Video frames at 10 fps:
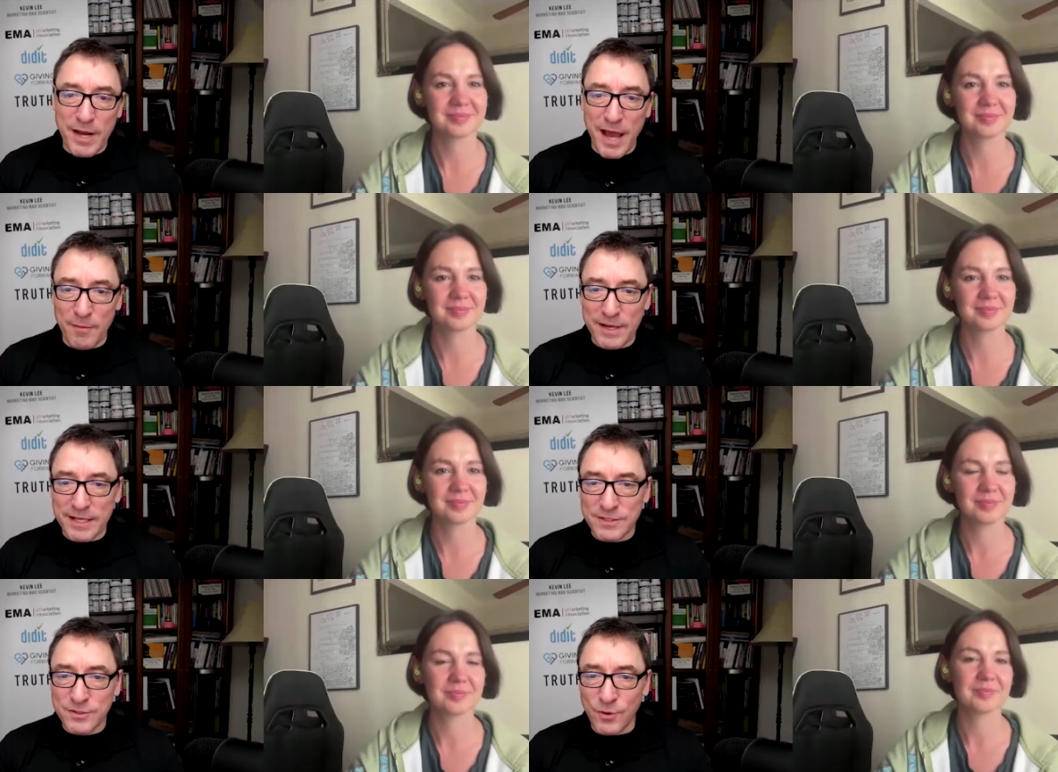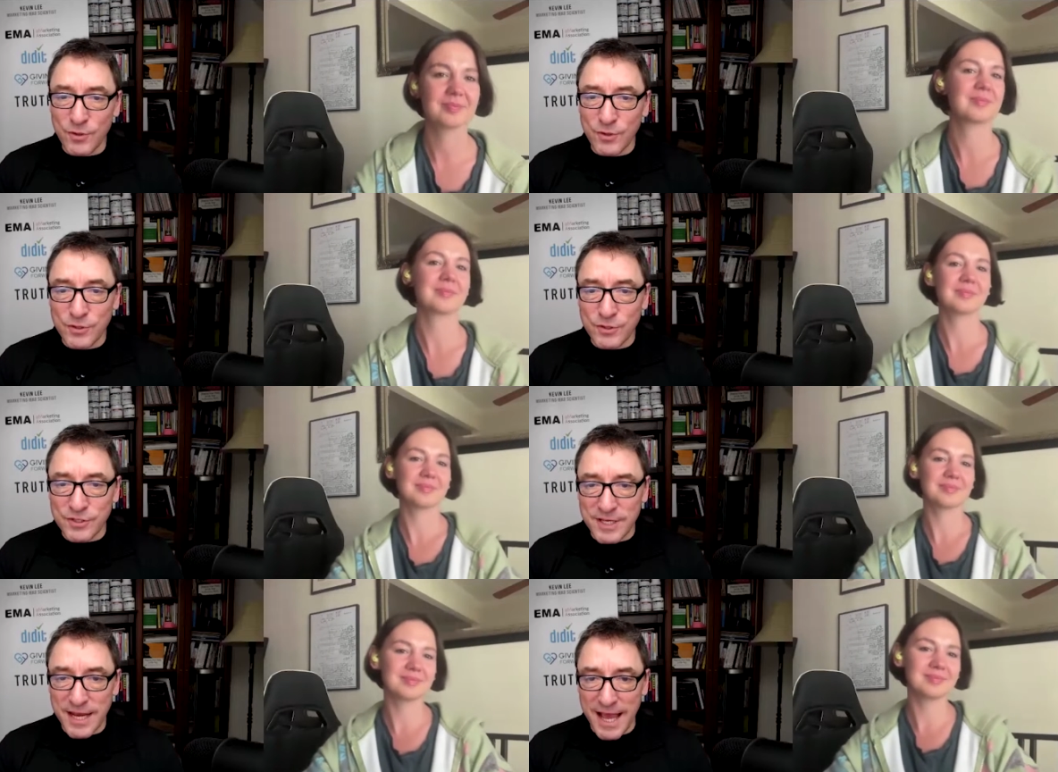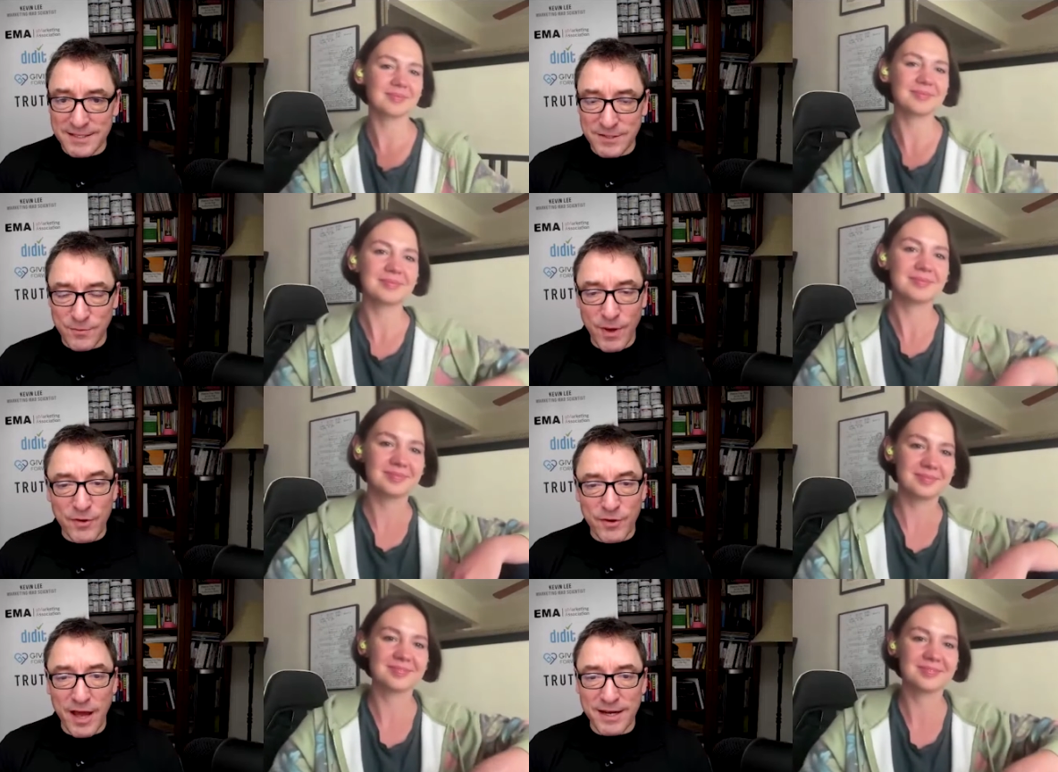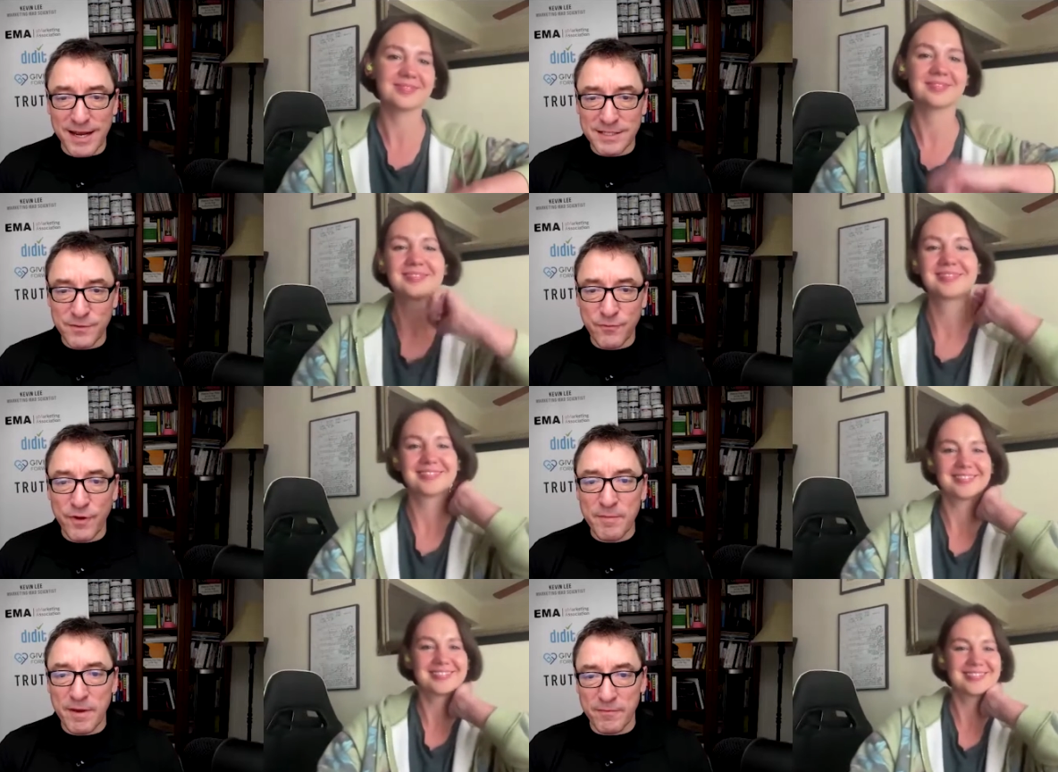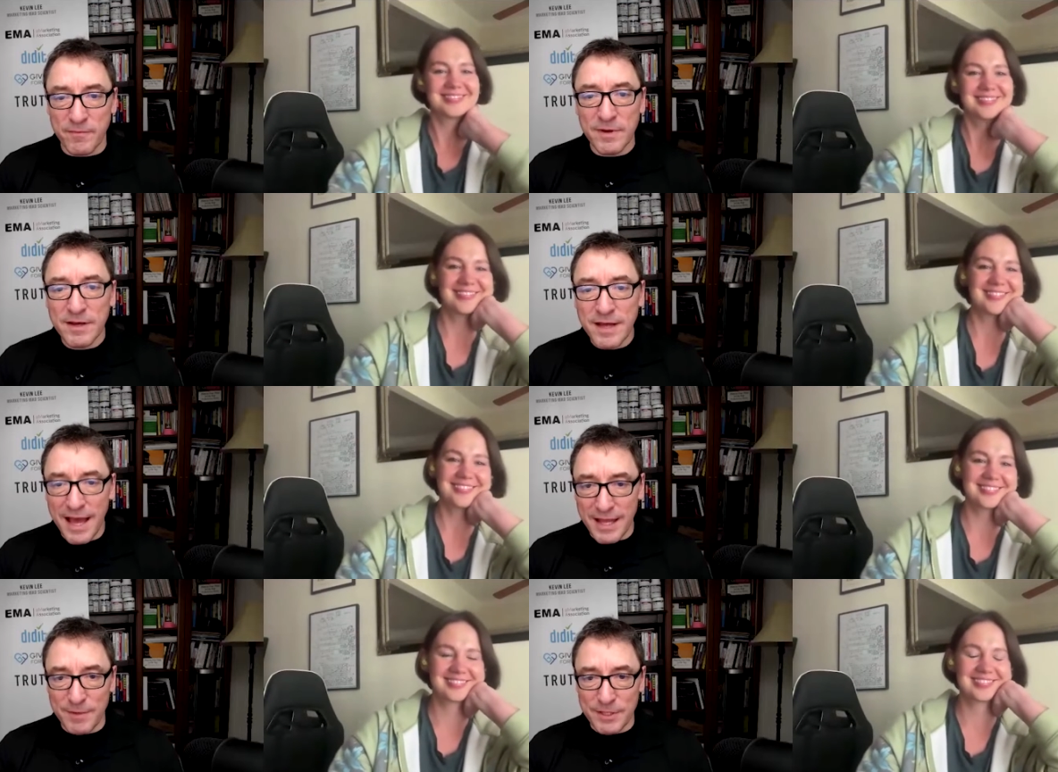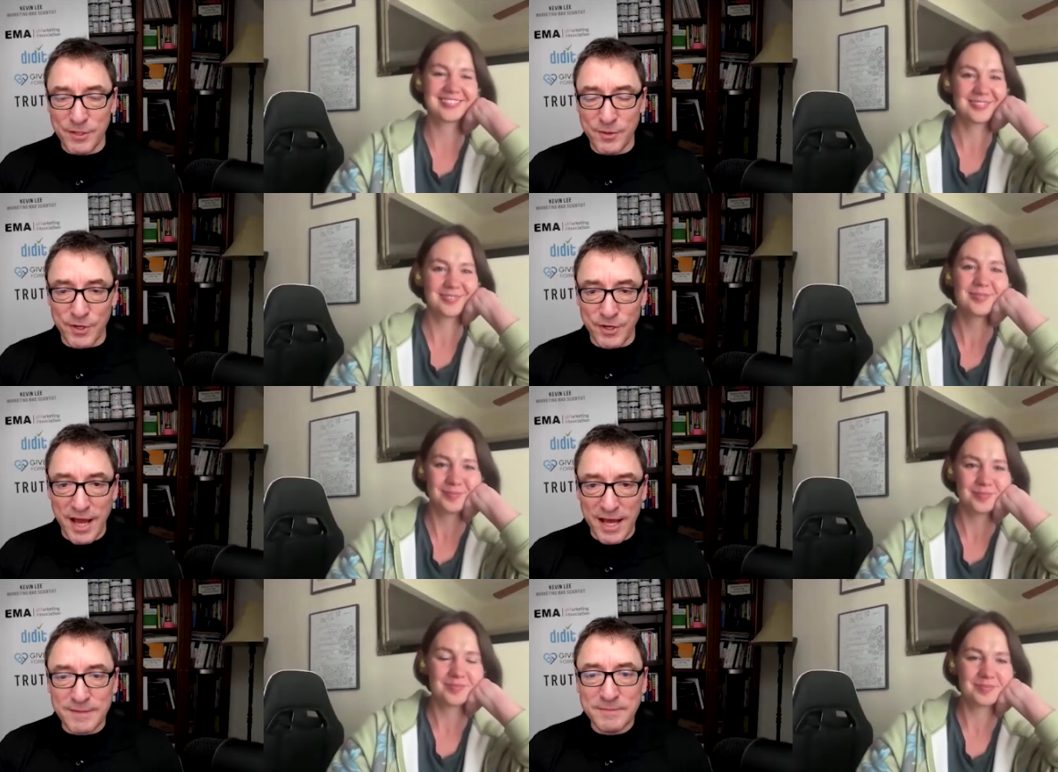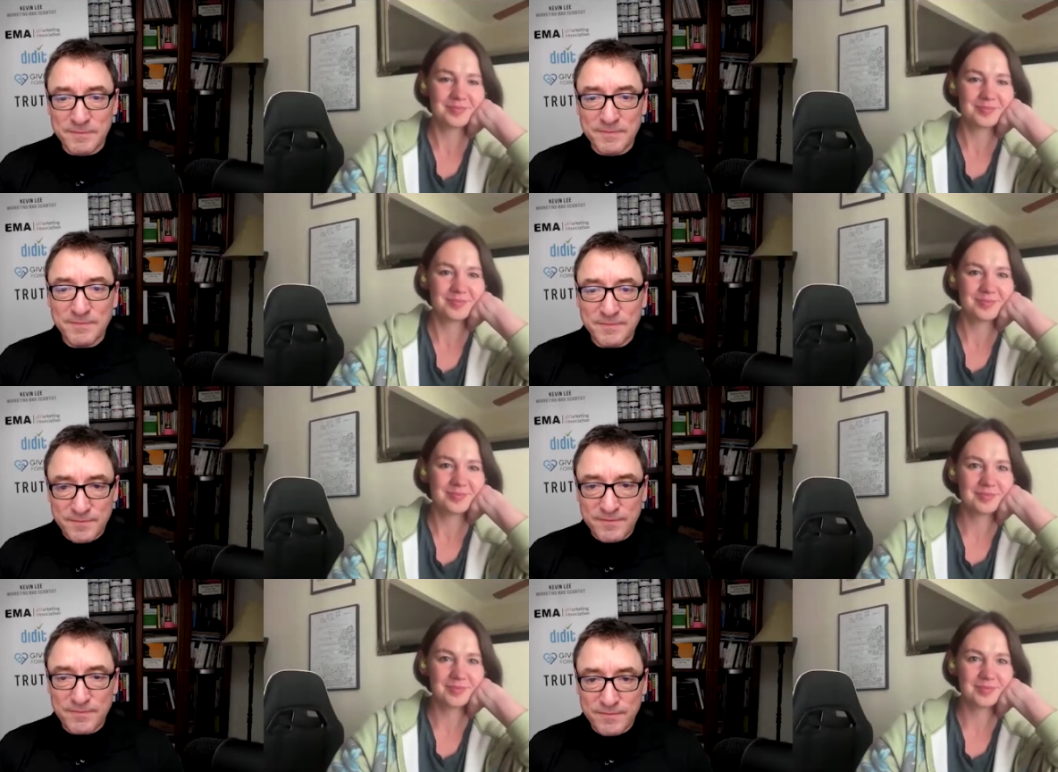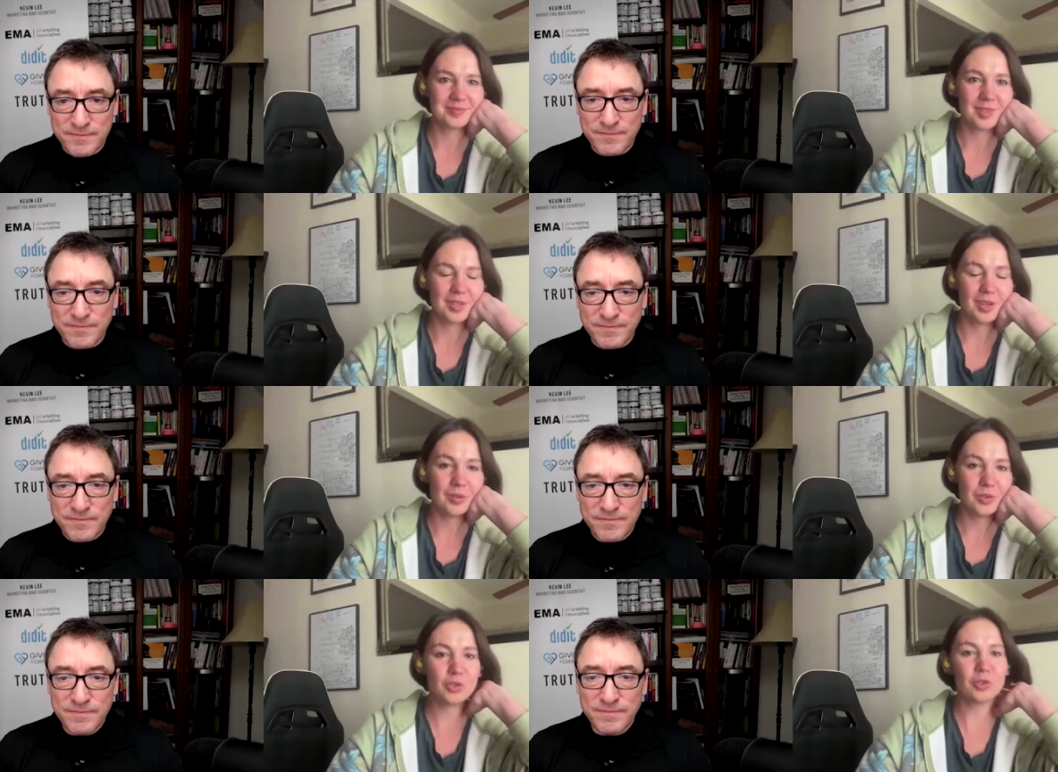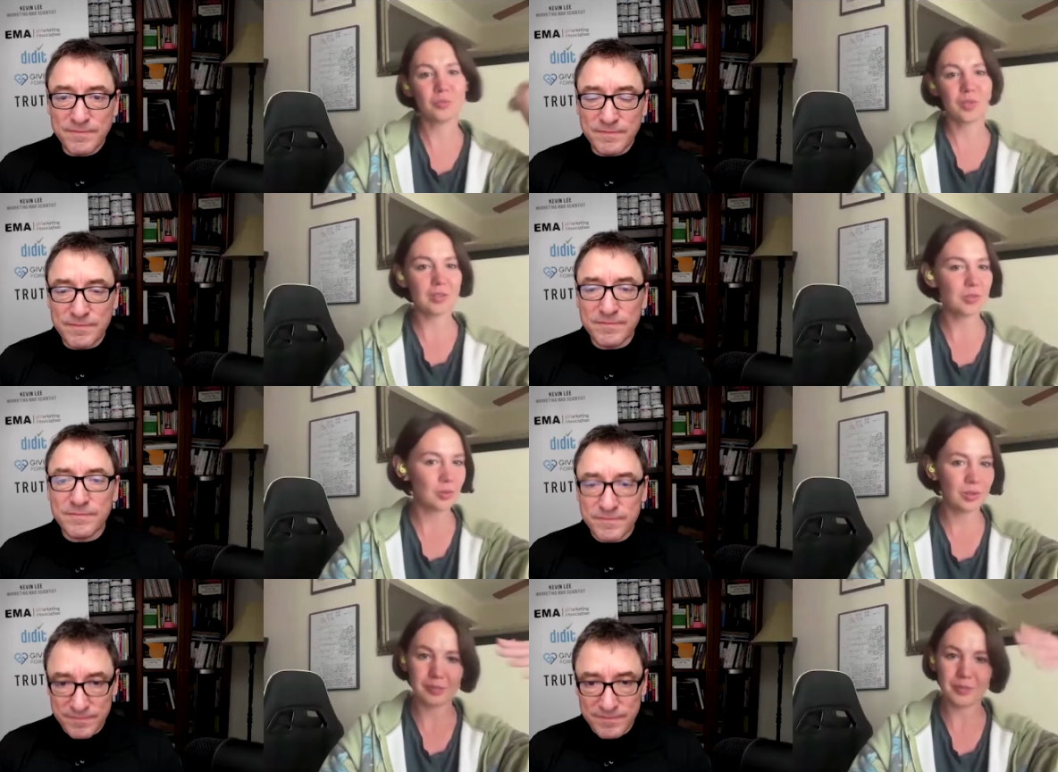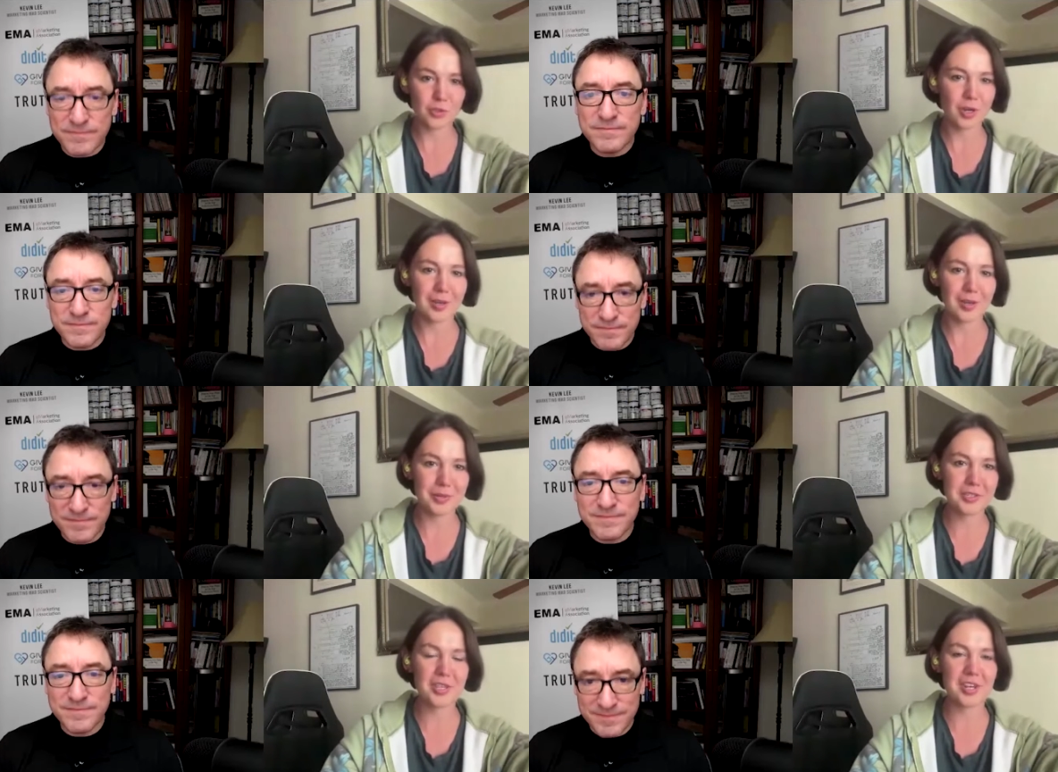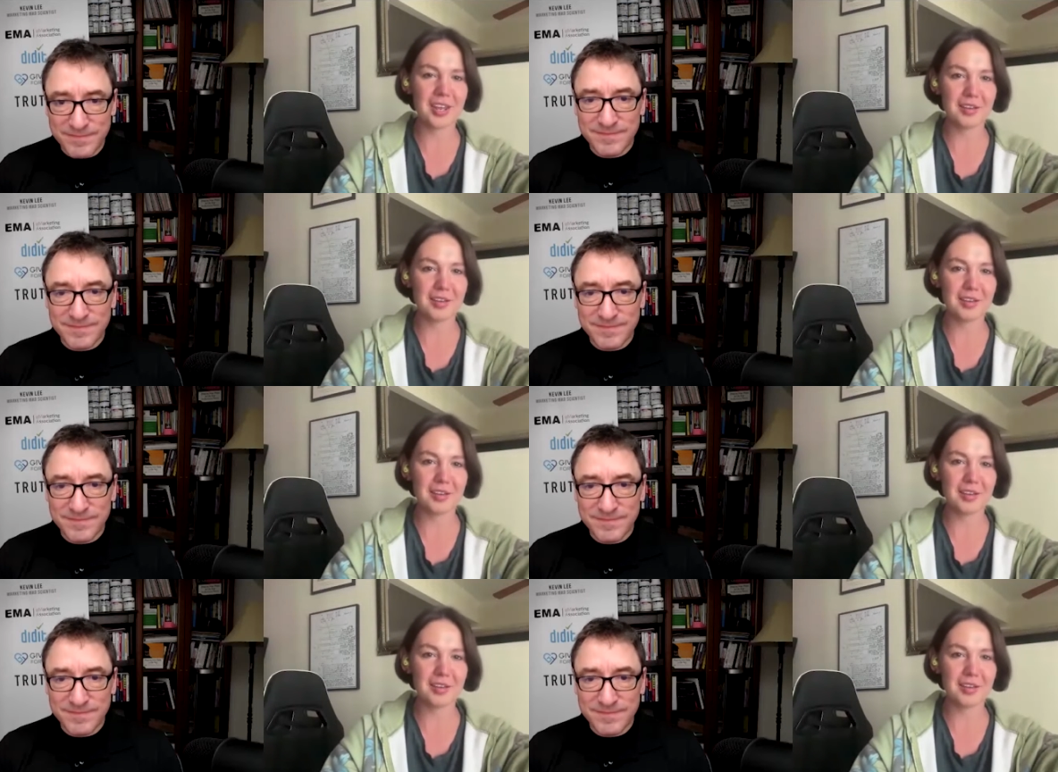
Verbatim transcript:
Speaker 1: how many installed users it has and whether or not it has a freemium element to it or not?
Speaker 2: Uh, sure. Yes. Yeah, so let me try a pitch that